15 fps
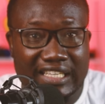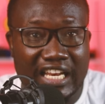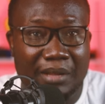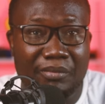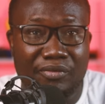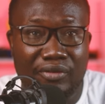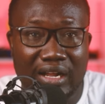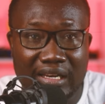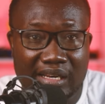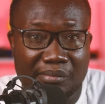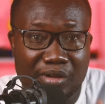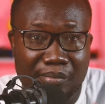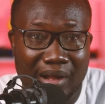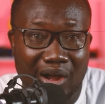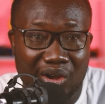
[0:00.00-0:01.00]
little
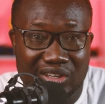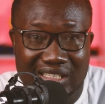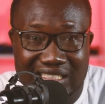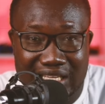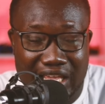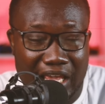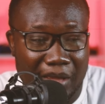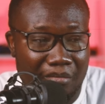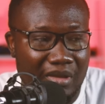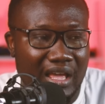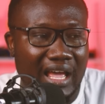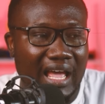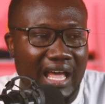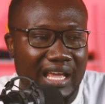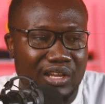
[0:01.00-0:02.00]
bit battle in this game,
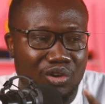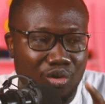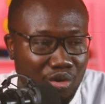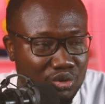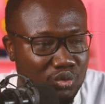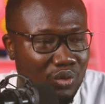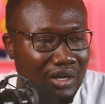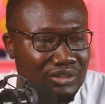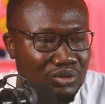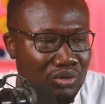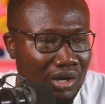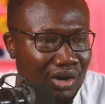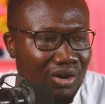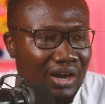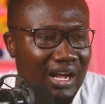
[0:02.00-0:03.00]
and he lost one
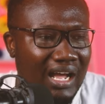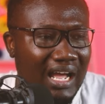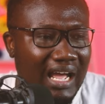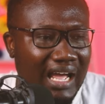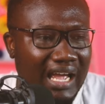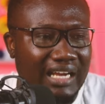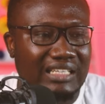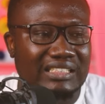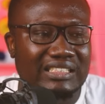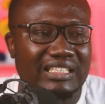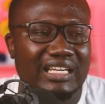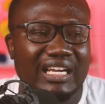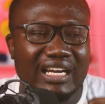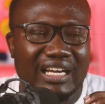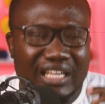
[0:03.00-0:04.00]
duel, and
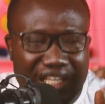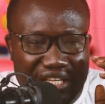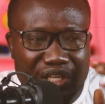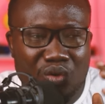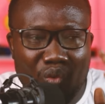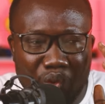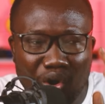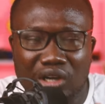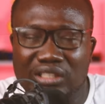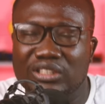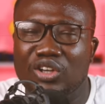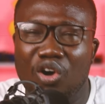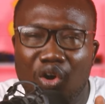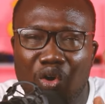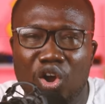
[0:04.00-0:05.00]
he
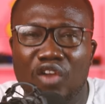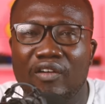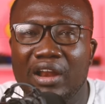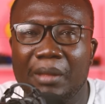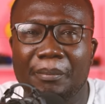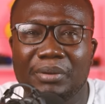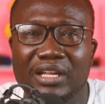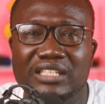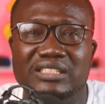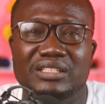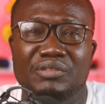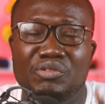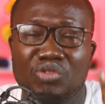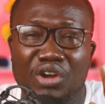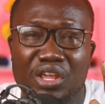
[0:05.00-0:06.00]
was all over the place.
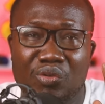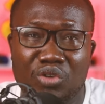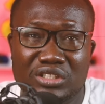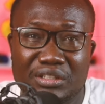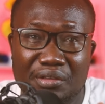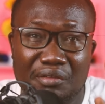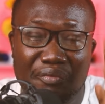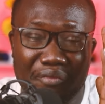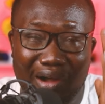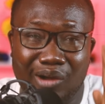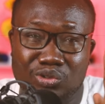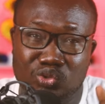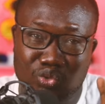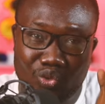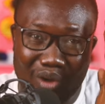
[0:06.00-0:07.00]
Even though he was even
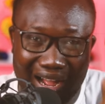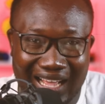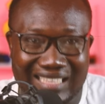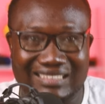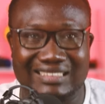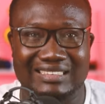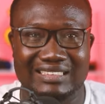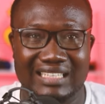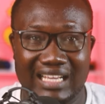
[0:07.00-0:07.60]
fouled twice.